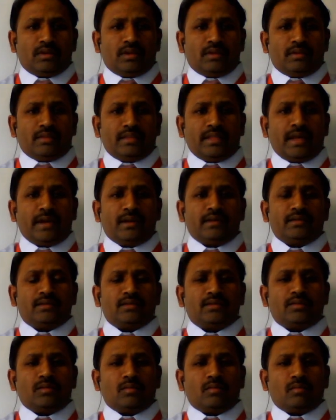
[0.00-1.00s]
Then
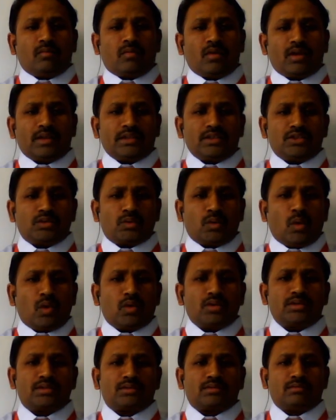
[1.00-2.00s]
for this
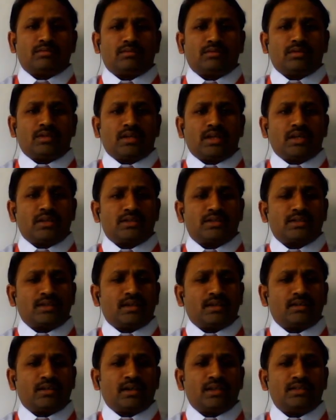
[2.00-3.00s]
course a
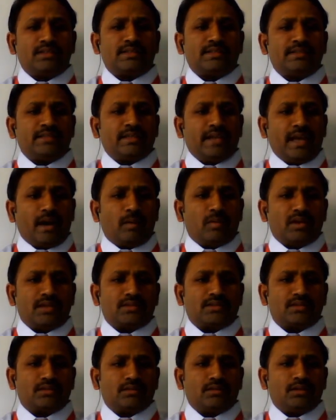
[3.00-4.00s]
certain
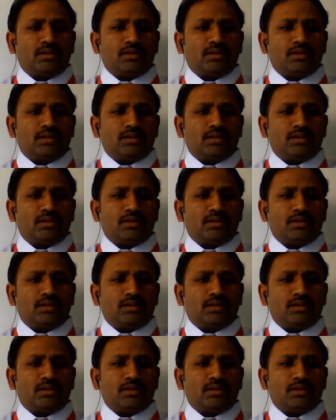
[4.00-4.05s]
syllabus.